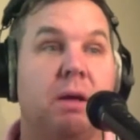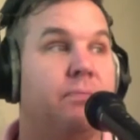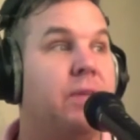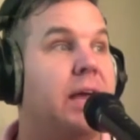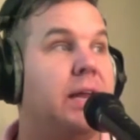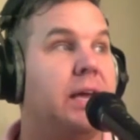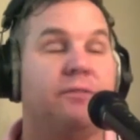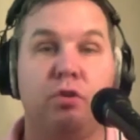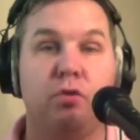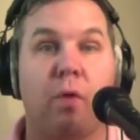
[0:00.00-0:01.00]
that if
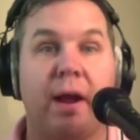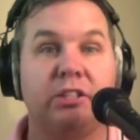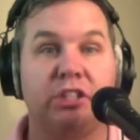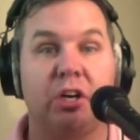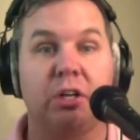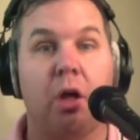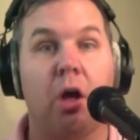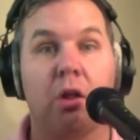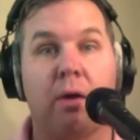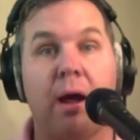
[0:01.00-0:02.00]
you ran Jerry
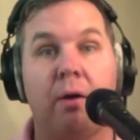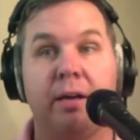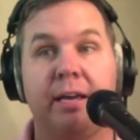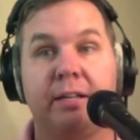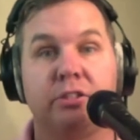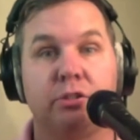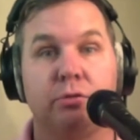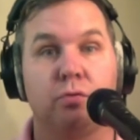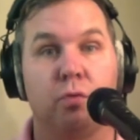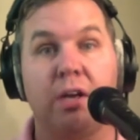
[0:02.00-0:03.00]
Lawler out against
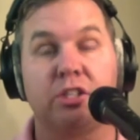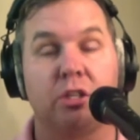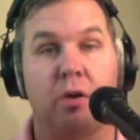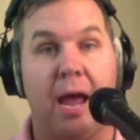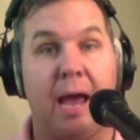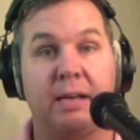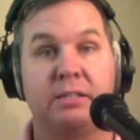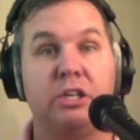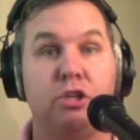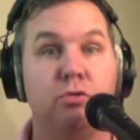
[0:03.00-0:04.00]
wrestler X
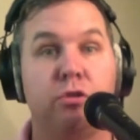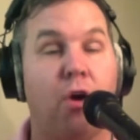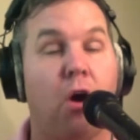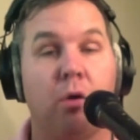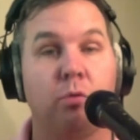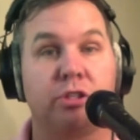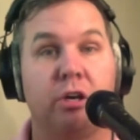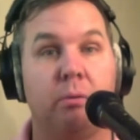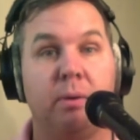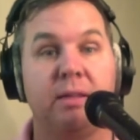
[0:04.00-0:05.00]
that you thought was
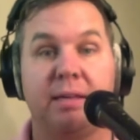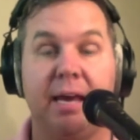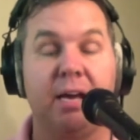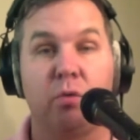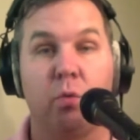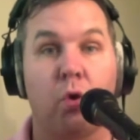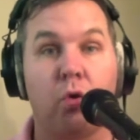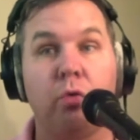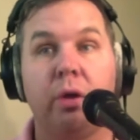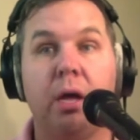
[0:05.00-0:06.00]
going to be the king of the
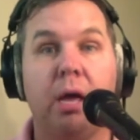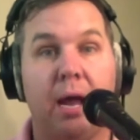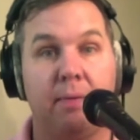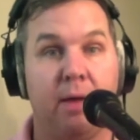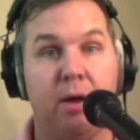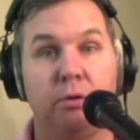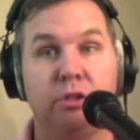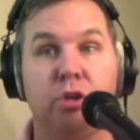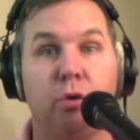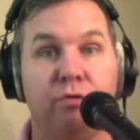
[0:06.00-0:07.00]
world, and they only
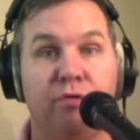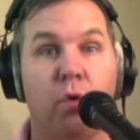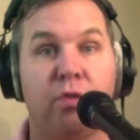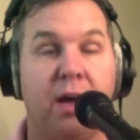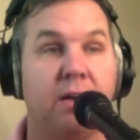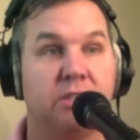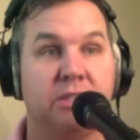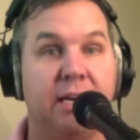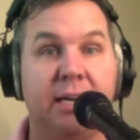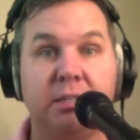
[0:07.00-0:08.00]
sold 4,000
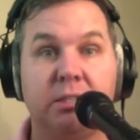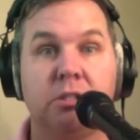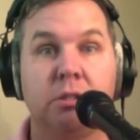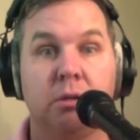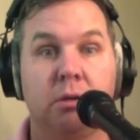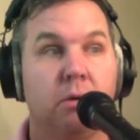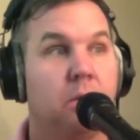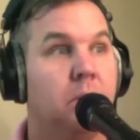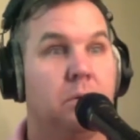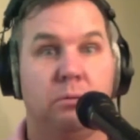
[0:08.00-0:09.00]
tickets,
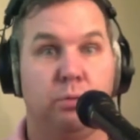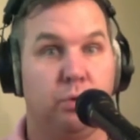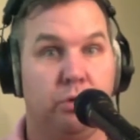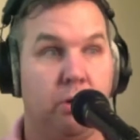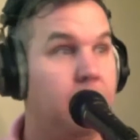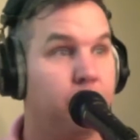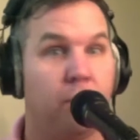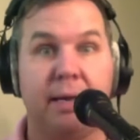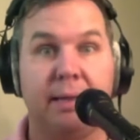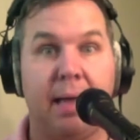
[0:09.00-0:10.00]
well, you're not
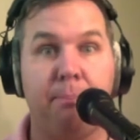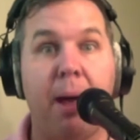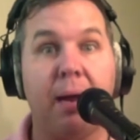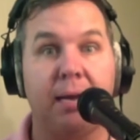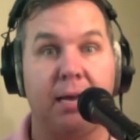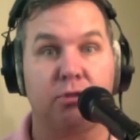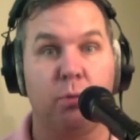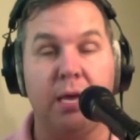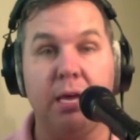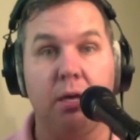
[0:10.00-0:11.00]
bringing that back next
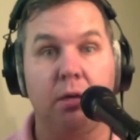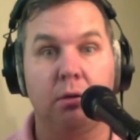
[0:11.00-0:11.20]
week.